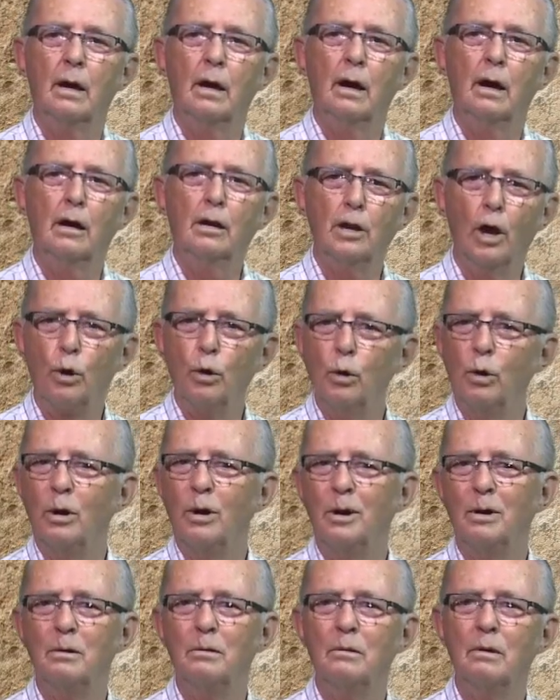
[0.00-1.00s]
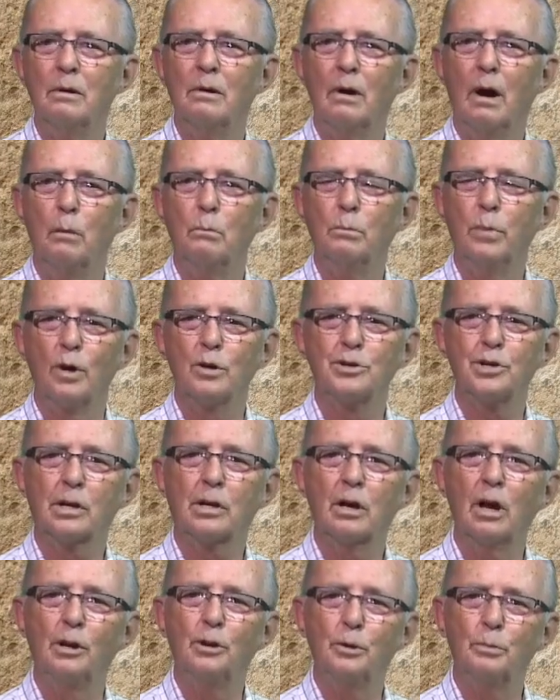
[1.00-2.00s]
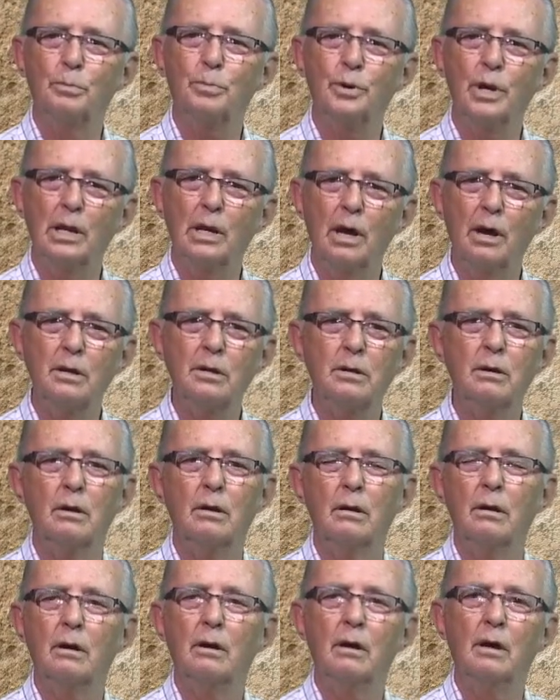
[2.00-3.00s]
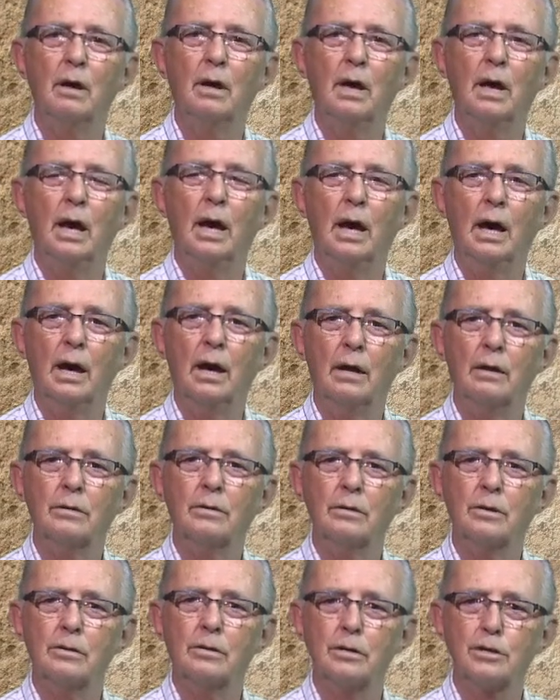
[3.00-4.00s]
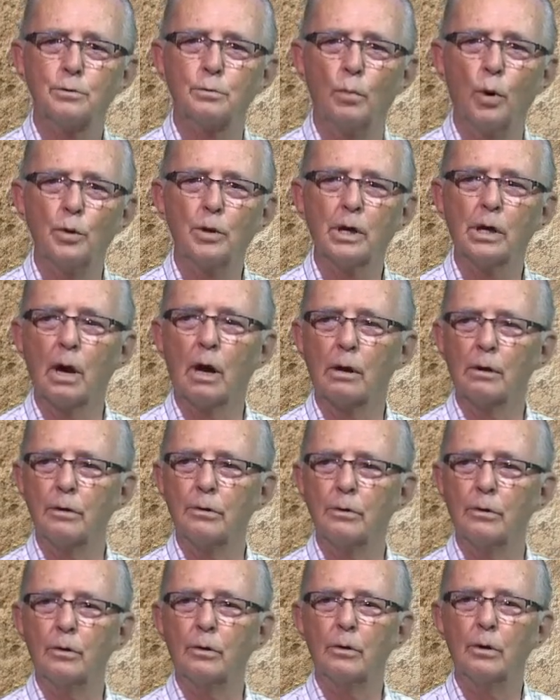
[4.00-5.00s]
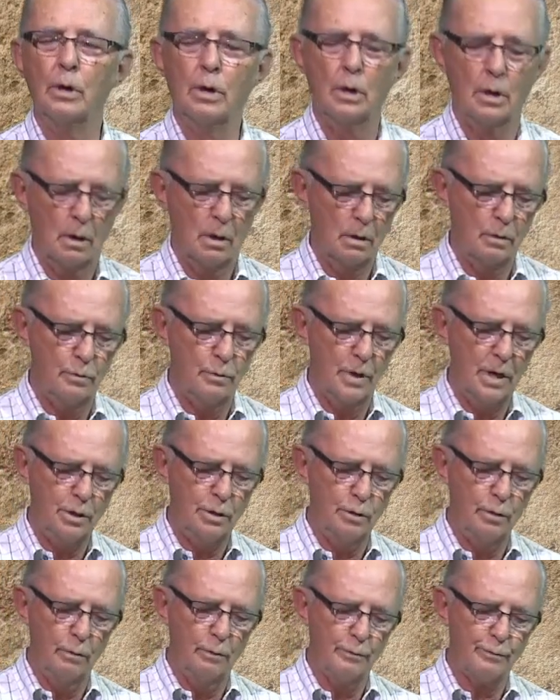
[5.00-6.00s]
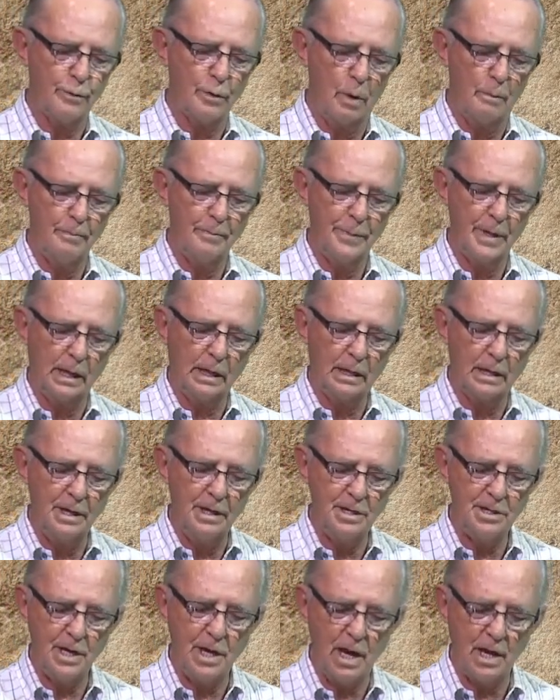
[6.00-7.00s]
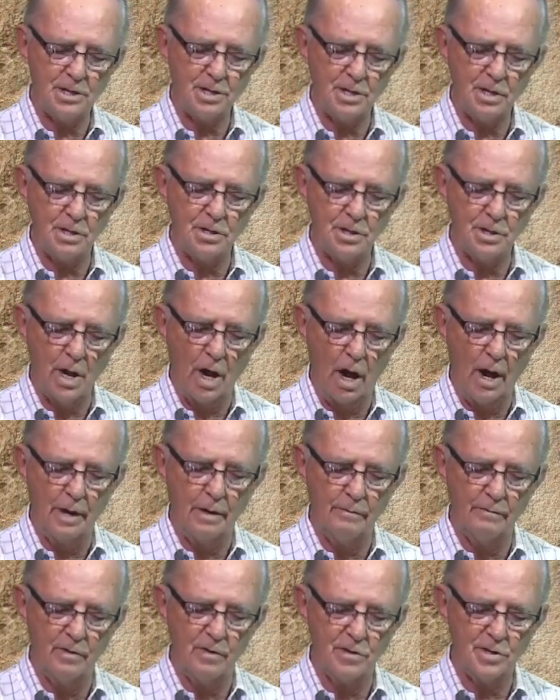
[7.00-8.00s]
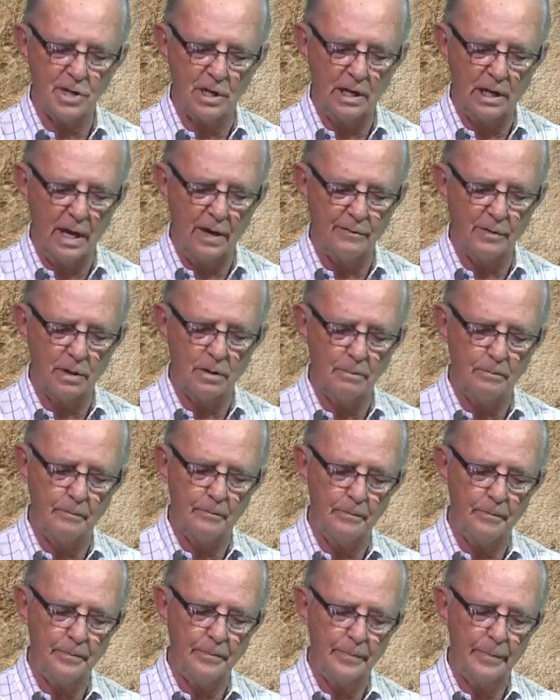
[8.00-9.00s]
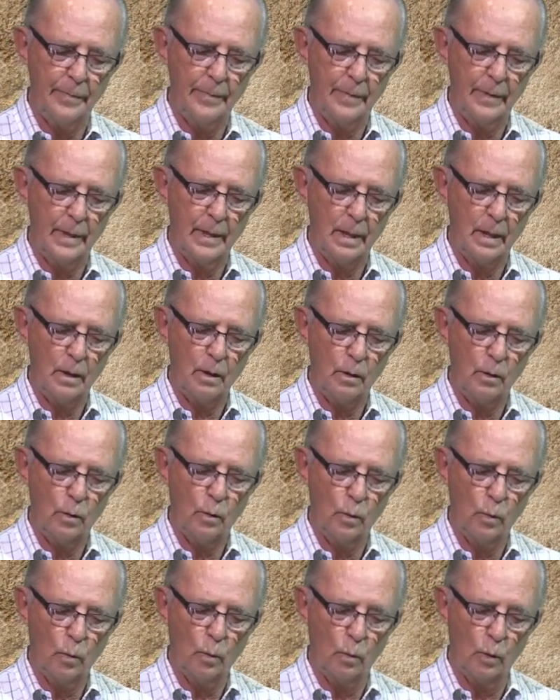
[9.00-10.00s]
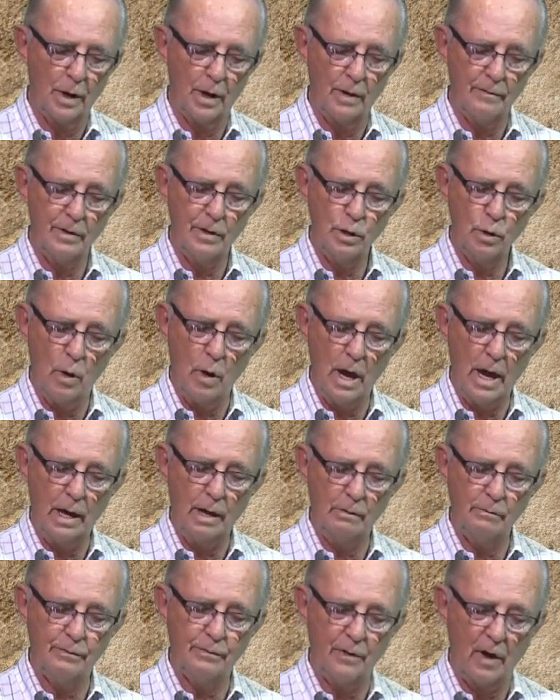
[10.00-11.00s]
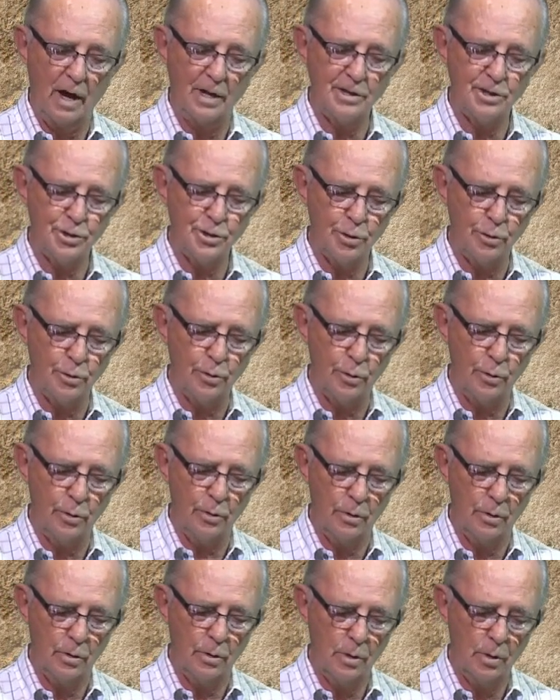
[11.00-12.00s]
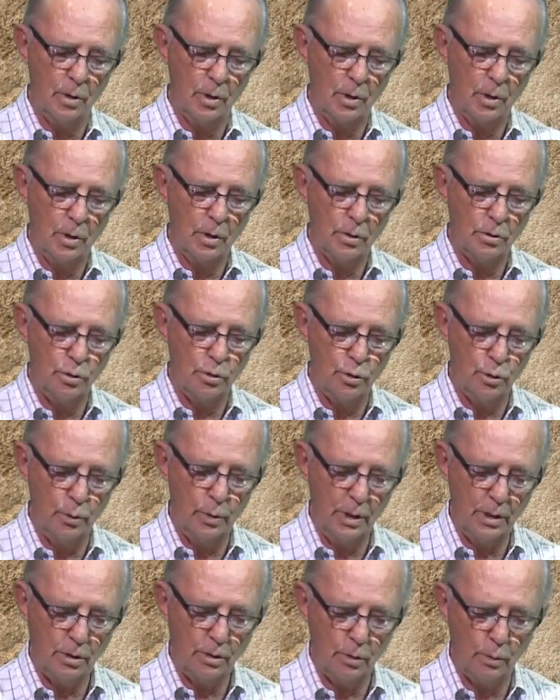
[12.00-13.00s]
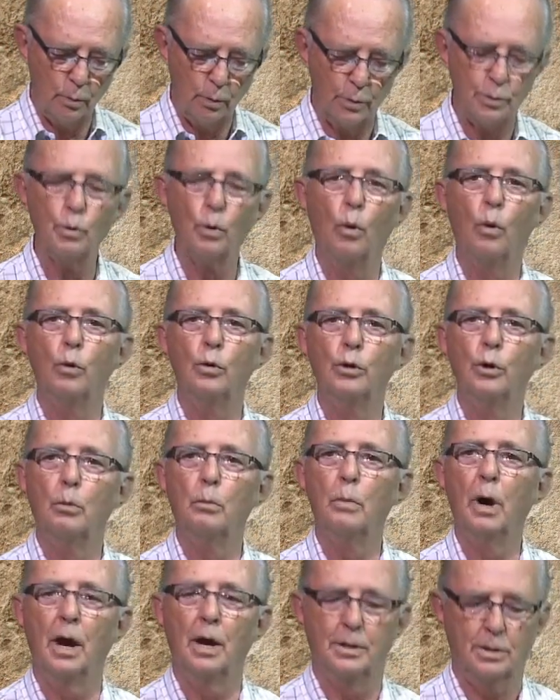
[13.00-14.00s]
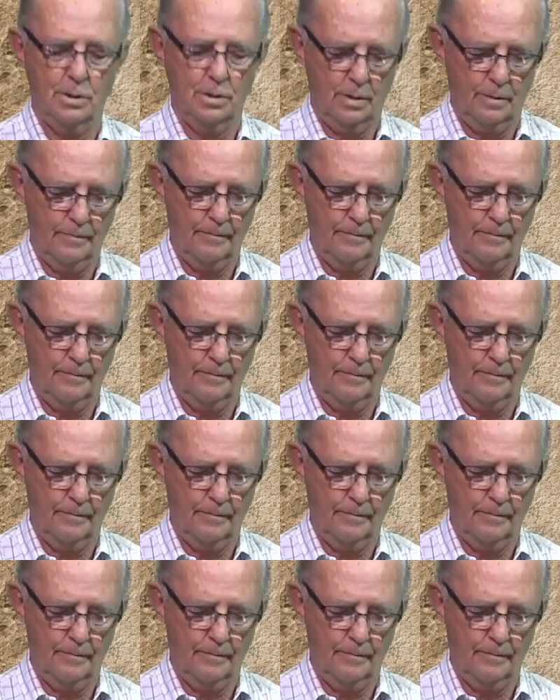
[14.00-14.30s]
Hello, I'm Pastor Kalju Prilaid, and this morning I'm going to read you from Ecclesiastes 9 verse 11. Whatever your hand finds to do, do it with all your might.